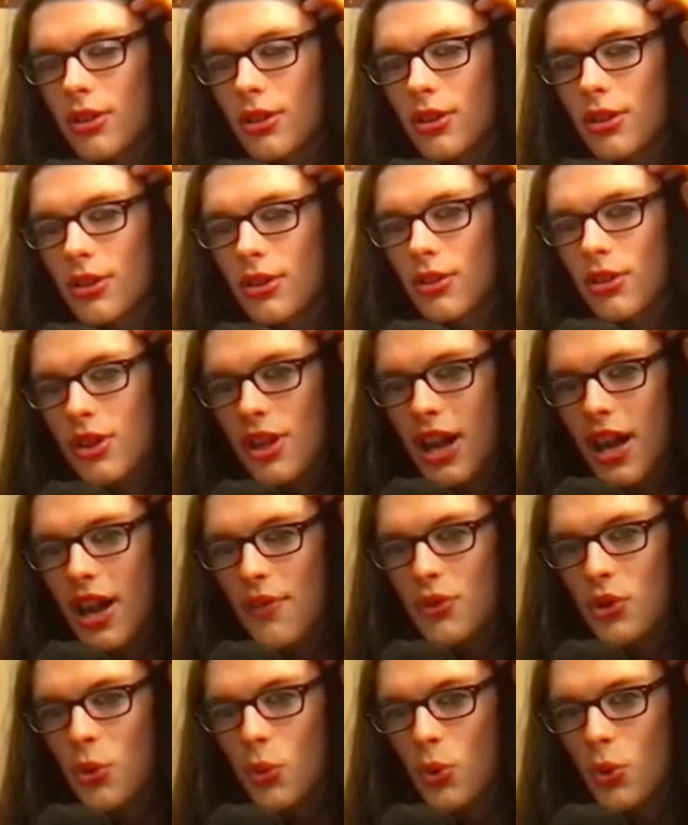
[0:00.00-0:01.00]
you're gonna have
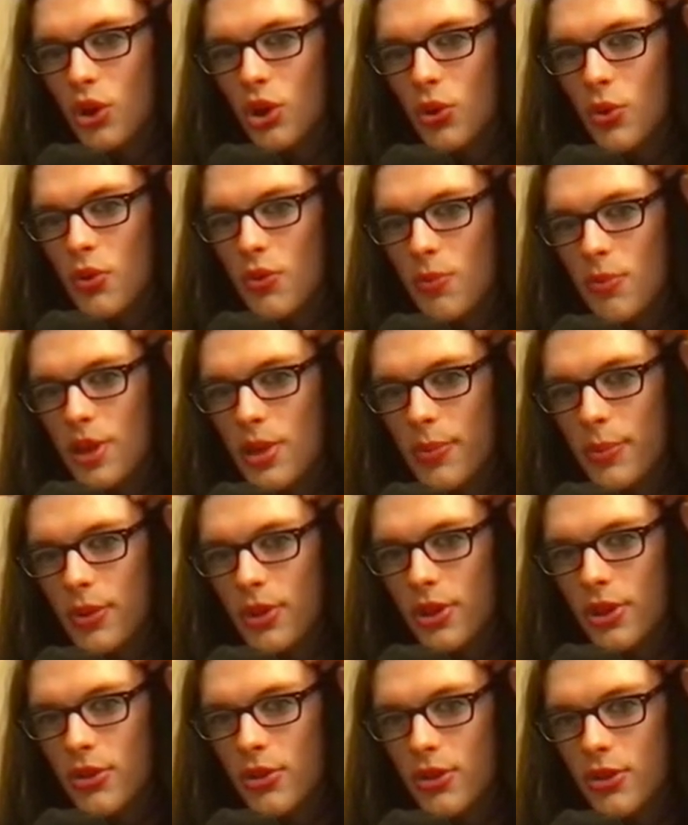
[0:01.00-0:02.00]
to work with people that
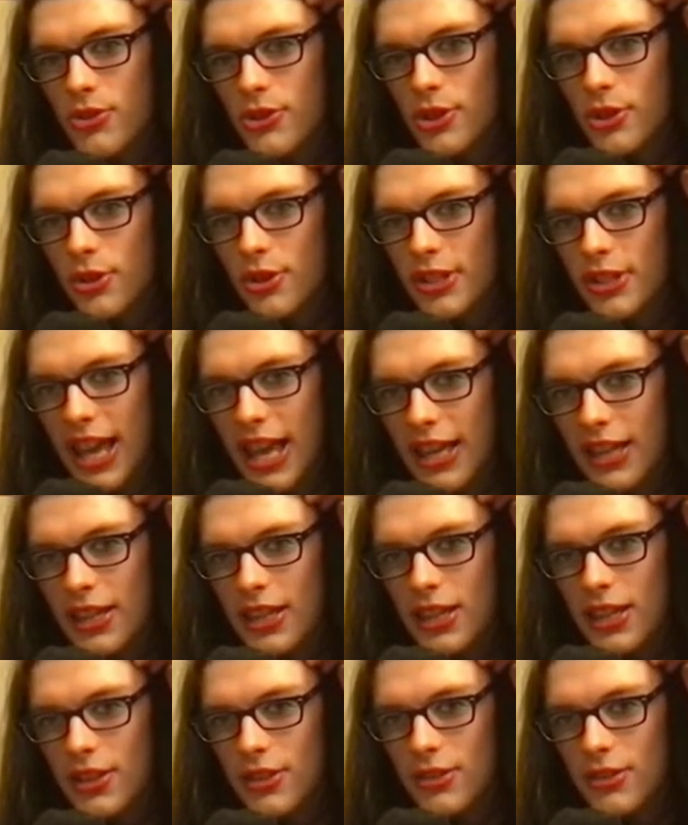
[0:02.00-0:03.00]
you consider
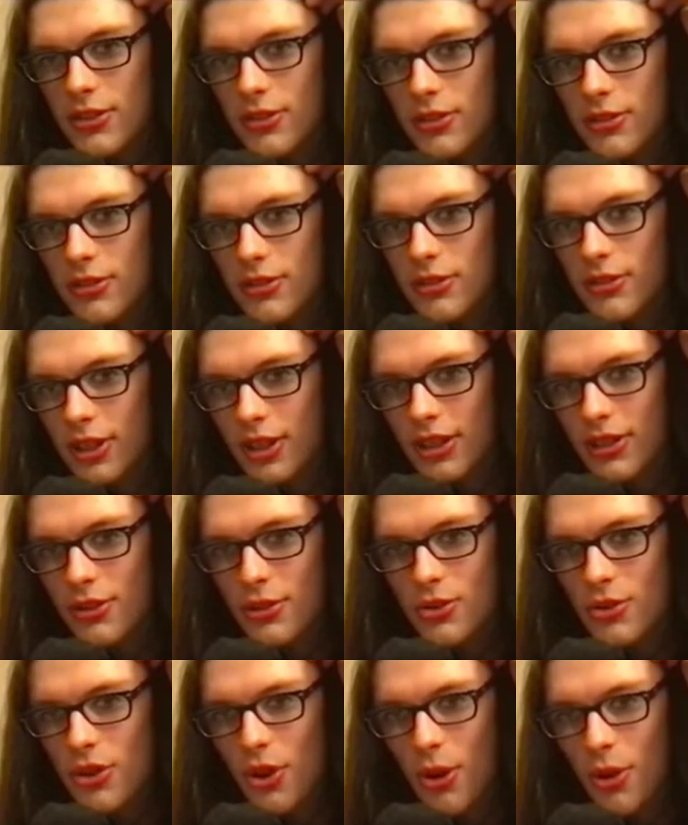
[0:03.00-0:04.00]
tankies. Like,
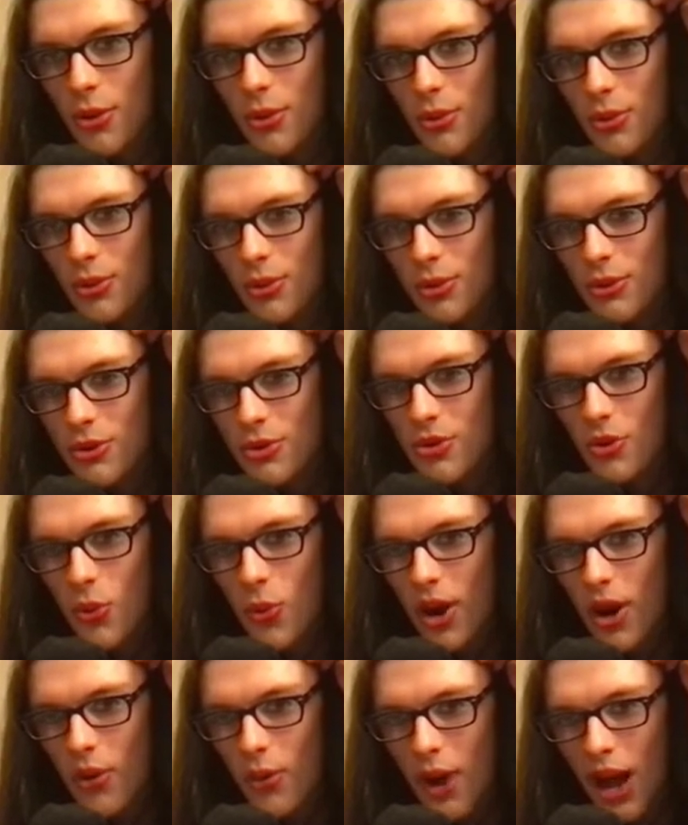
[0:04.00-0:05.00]
there's no
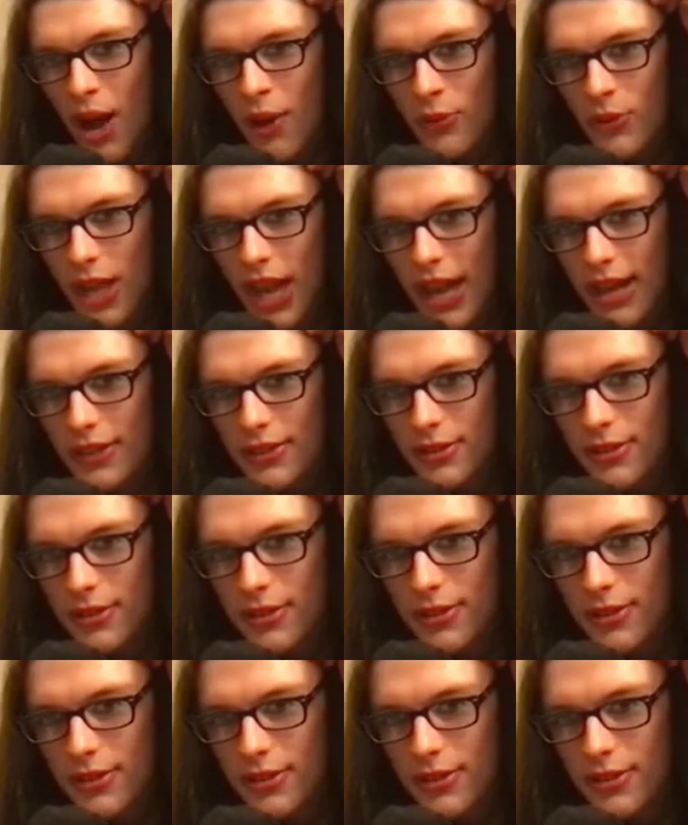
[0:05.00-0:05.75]
way around that.